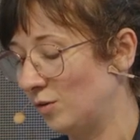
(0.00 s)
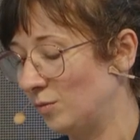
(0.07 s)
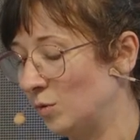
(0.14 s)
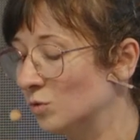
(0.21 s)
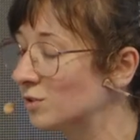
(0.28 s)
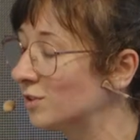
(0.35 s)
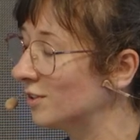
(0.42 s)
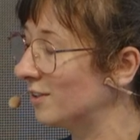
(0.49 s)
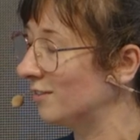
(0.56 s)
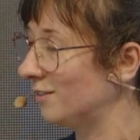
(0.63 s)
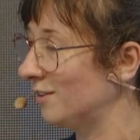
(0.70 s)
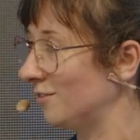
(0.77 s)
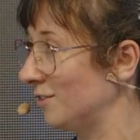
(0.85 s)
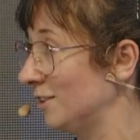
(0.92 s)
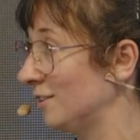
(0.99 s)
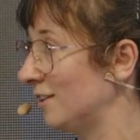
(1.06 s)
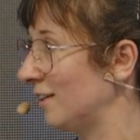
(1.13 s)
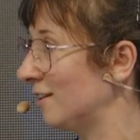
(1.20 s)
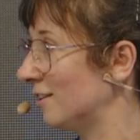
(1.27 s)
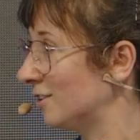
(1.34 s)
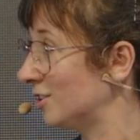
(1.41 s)
most the wind
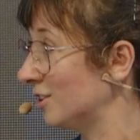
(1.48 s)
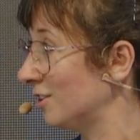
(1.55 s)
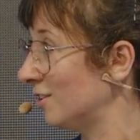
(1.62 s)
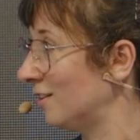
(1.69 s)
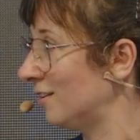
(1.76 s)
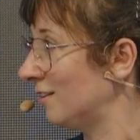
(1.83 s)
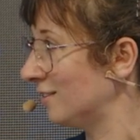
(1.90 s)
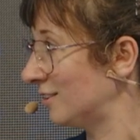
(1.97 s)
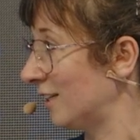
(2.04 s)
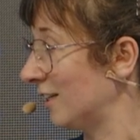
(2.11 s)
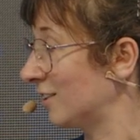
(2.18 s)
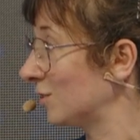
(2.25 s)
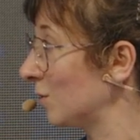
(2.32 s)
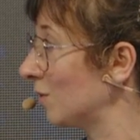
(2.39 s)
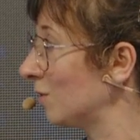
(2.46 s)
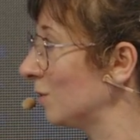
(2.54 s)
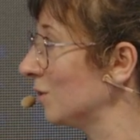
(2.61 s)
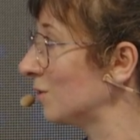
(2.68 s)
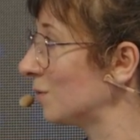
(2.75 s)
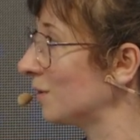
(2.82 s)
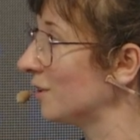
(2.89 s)
energy sector who
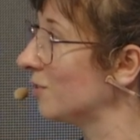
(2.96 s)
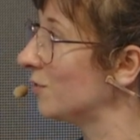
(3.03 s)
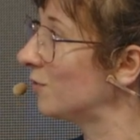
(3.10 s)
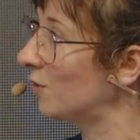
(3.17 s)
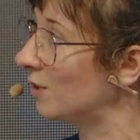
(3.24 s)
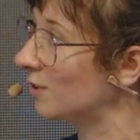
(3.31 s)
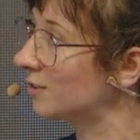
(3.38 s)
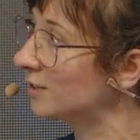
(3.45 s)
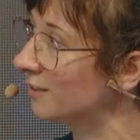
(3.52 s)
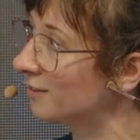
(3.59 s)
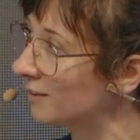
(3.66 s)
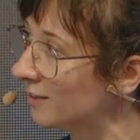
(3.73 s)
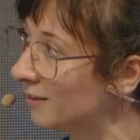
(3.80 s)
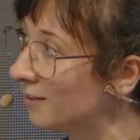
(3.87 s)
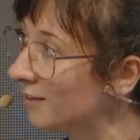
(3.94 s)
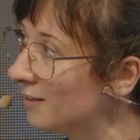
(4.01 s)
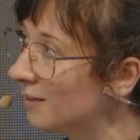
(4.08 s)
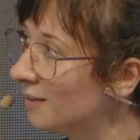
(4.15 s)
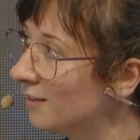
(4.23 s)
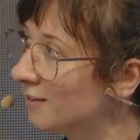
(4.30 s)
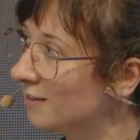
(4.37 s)
is really forcing the
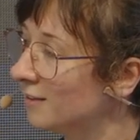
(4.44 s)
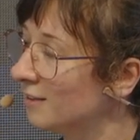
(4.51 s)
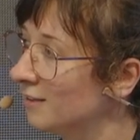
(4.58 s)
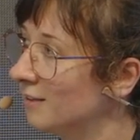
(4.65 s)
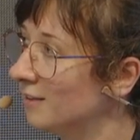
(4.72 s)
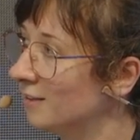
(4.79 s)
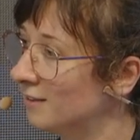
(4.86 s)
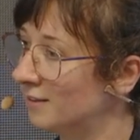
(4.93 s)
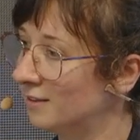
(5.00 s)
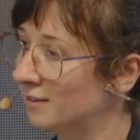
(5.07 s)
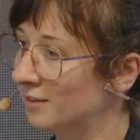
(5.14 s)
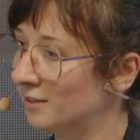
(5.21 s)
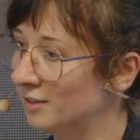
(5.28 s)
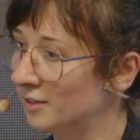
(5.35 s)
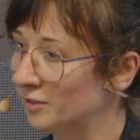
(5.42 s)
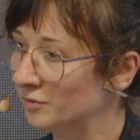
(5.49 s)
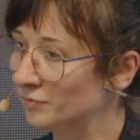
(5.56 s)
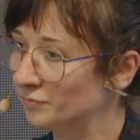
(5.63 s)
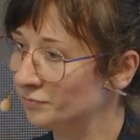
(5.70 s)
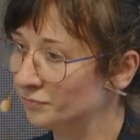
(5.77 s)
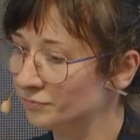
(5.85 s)
the uh, um,
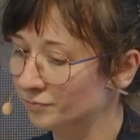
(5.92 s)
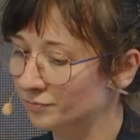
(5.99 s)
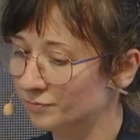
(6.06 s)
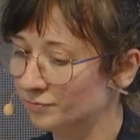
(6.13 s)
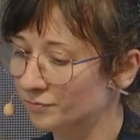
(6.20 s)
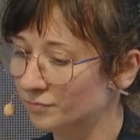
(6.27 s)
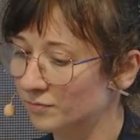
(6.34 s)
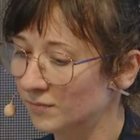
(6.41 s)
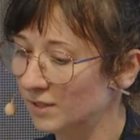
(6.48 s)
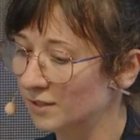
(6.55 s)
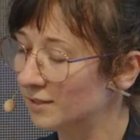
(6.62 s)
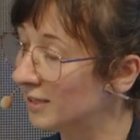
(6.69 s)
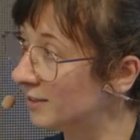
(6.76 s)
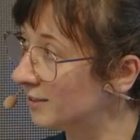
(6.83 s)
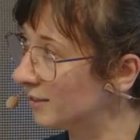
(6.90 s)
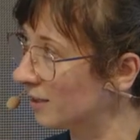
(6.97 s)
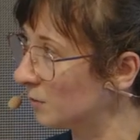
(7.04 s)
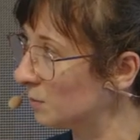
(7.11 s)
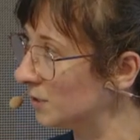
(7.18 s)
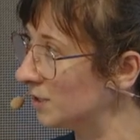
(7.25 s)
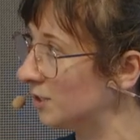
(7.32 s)
the data
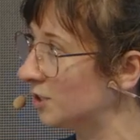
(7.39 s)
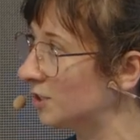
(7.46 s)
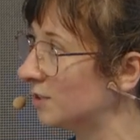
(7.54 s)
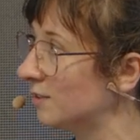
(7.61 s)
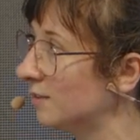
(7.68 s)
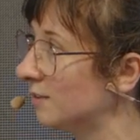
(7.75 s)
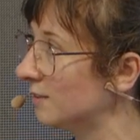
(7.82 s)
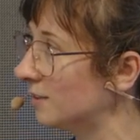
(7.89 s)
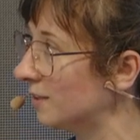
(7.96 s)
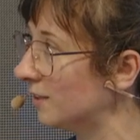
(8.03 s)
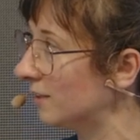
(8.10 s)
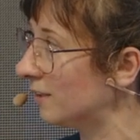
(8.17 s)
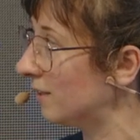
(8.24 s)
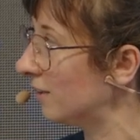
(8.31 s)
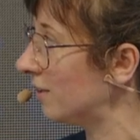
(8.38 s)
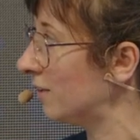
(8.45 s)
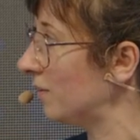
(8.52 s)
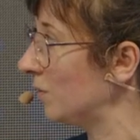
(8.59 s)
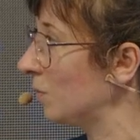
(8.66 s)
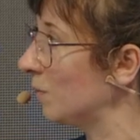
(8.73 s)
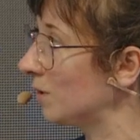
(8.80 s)
acquisition, the,
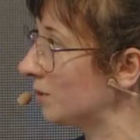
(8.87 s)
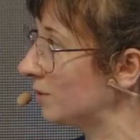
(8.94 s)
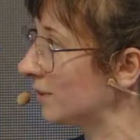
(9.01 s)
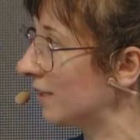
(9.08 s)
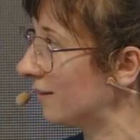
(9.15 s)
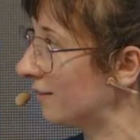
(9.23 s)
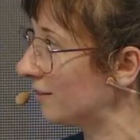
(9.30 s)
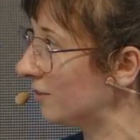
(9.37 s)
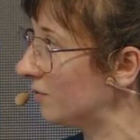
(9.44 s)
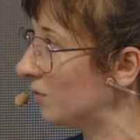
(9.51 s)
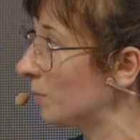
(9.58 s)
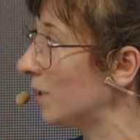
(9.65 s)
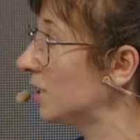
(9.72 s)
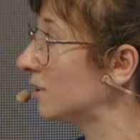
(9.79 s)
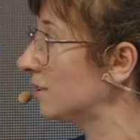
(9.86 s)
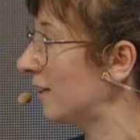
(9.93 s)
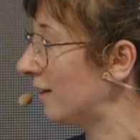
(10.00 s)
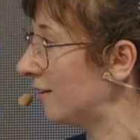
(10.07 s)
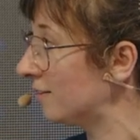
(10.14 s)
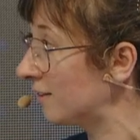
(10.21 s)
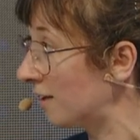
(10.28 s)
uh, we want to get the information
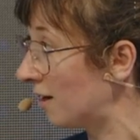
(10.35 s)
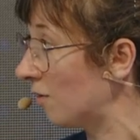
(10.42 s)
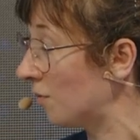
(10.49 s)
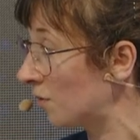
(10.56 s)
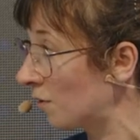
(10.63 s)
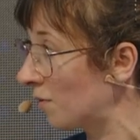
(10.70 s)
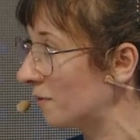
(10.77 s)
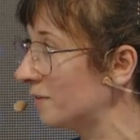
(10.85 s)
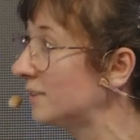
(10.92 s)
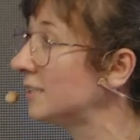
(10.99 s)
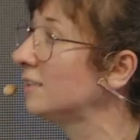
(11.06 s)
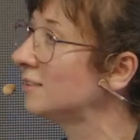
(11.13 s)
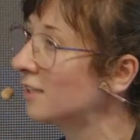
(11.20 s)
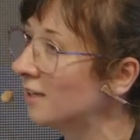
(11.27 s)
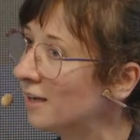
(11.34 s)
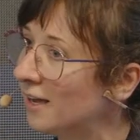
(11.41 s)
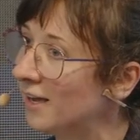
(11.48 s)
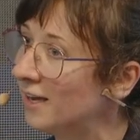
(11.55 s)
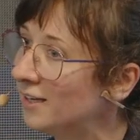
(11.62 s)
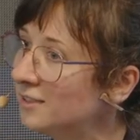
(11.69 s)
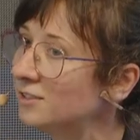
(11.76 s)
and the authorities
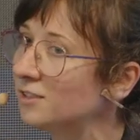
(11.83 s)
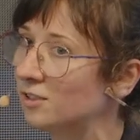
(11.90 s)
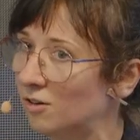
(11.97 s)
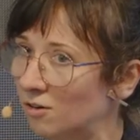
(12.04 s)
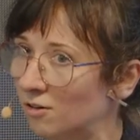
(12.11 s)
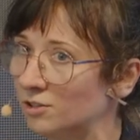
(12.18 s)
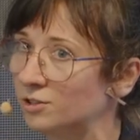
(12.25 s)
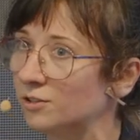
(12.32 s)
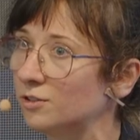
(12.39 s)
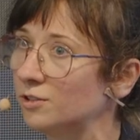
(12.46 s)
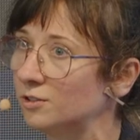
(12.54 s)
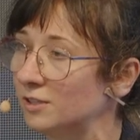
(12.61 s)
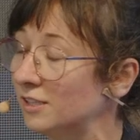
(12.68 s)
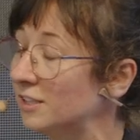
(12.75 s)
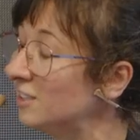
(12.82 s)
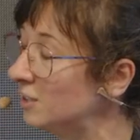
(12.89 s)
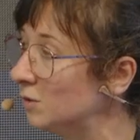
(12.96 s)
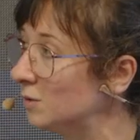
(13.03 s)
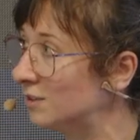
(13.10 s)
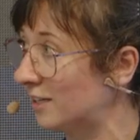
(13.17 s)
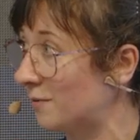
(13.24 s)
and also
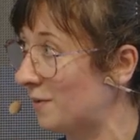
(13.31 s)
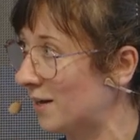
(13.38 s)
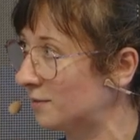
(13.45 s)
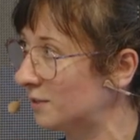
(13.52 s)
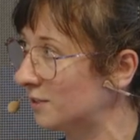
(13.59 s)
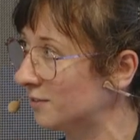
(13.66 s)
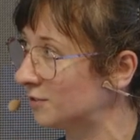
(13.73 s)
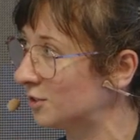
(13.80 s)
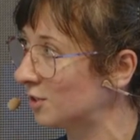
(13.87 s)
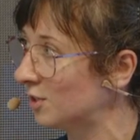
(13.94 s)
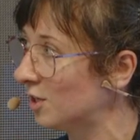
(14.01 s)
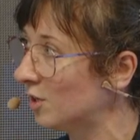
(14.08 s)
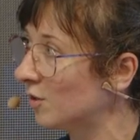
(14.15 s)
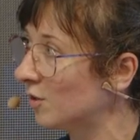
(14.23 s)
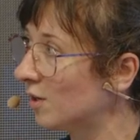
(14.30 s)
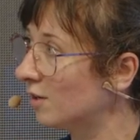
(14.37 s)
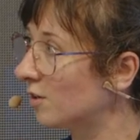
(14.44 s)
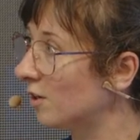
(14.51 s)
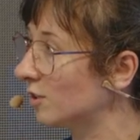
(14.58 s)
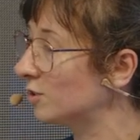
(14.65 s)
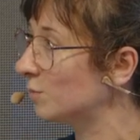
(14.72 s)
EU directives.
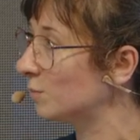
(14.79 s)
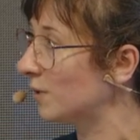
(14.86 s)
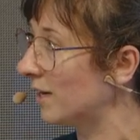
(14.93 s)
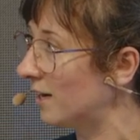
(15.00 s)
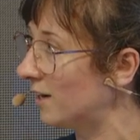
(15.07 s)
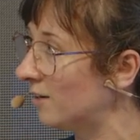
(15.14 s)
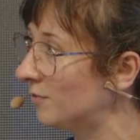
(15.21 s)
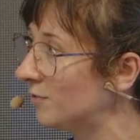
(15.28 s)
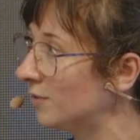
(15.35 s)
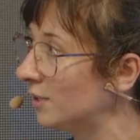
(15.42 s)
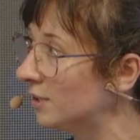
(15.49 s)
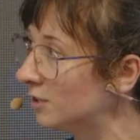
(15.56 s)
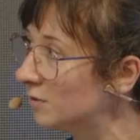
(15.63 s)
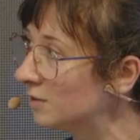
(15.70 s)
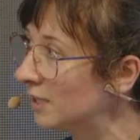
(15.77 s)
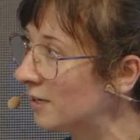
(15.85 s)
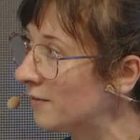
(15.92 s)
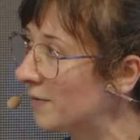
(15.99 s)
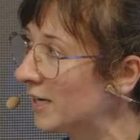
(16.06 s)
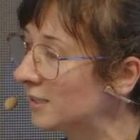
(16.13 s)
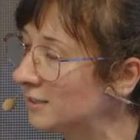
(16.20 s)
Because we have EU
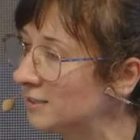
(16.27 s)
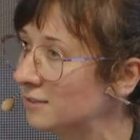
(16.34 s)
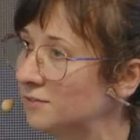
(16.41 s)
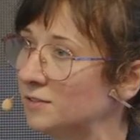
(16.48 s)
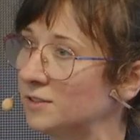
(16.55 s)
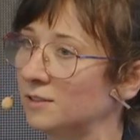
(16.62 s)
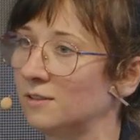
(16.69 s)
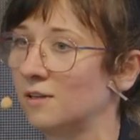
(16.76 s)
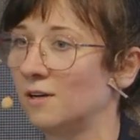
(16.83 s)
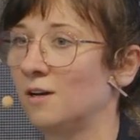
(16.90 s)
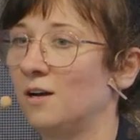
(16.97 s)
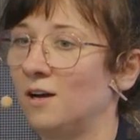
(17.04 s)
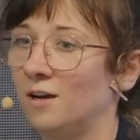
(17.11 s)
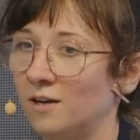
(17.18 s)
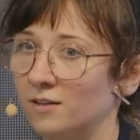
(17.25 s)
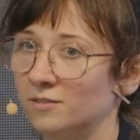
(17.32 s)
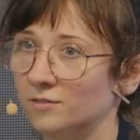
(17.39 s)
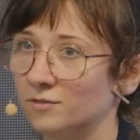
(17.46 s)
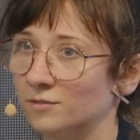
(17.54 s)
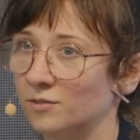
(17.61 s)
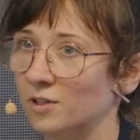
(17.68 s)
directives
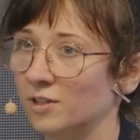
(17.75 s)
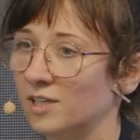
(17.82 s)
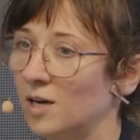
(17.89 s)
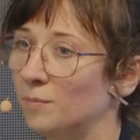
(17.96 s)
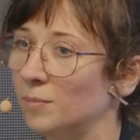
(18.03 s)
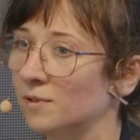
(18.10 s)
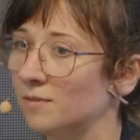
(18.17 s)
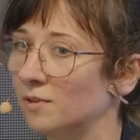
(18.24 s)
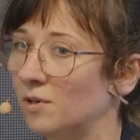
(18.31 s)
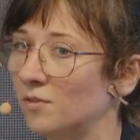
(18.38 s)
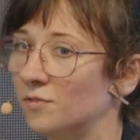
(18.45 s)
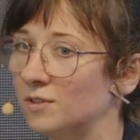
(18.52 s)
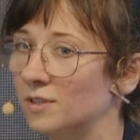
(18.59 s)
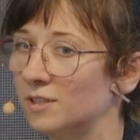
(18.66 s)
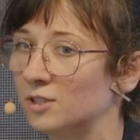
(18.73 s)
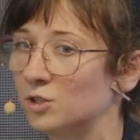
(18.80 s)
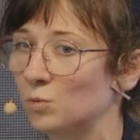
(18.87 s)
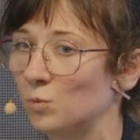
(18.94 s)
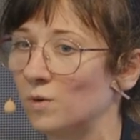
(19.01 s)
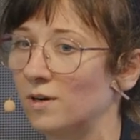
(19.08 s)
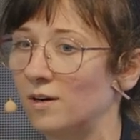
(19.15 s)
um, for a couple of years
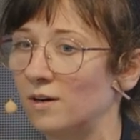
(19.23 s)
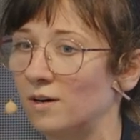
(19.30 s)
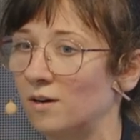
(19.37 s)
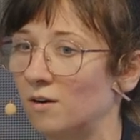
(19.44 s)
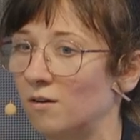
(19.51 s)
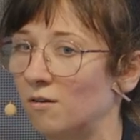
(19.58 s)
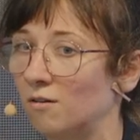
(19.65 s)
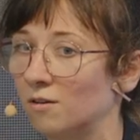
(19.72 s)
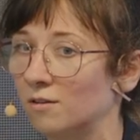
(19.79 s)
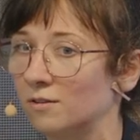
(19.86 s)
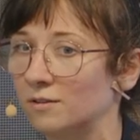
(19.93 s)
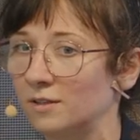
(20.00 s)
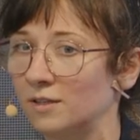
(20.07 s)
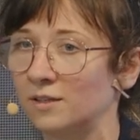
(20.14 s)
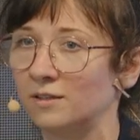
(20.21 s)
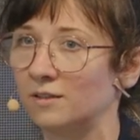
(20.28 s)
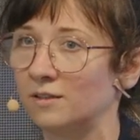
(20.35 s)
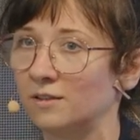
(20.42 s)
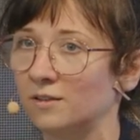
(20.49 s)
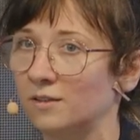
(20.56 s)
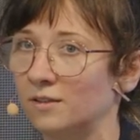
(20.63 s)
where all
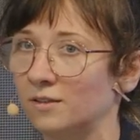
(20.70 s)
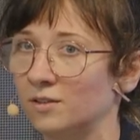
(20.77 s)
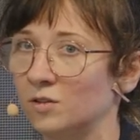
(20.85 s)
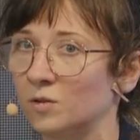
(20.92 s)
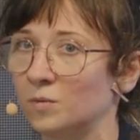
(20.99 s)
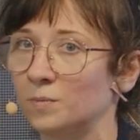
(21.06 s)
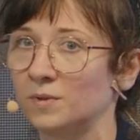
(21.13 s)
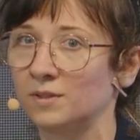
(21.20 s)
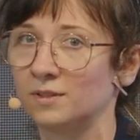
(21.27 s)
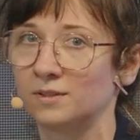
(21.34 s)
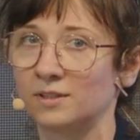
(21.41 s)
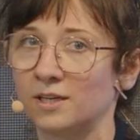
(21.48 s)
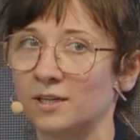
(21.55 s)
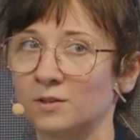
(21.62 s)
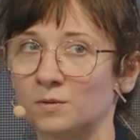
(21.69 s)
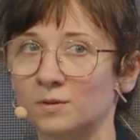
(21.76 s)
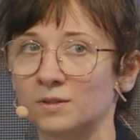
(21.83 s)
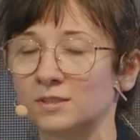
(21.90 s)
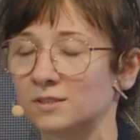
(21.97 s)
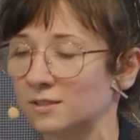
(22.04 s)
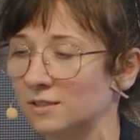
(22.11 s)
uh, European
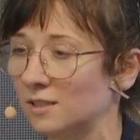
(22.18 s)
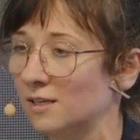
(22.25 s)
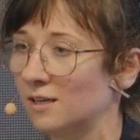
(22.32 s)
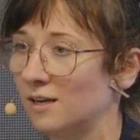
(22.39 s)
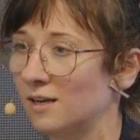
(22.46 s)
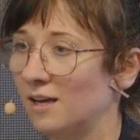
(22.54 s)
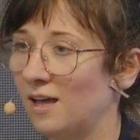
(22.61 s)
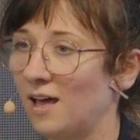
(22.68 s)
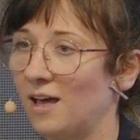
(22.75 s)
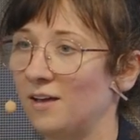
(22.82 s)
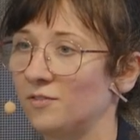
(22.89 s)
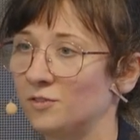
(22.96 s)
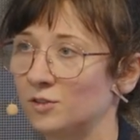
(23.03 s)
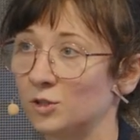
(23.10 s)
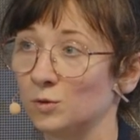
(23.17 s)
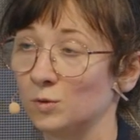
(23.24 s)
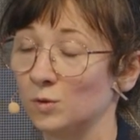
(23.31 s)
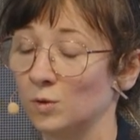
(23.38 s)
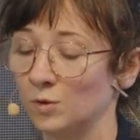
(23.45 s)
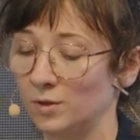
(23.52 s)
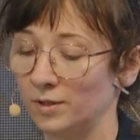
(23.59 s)
countries have
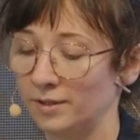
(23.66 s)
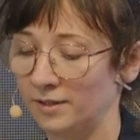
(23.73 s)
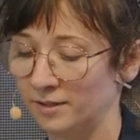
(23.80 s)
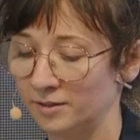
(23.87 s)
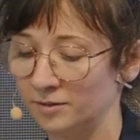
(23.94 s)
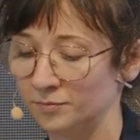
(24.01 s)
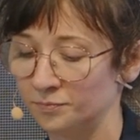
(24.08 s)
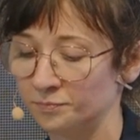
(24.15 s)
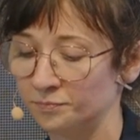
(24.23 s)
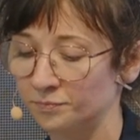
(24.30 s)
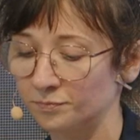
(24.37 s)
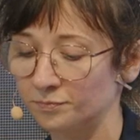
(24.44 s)
to um,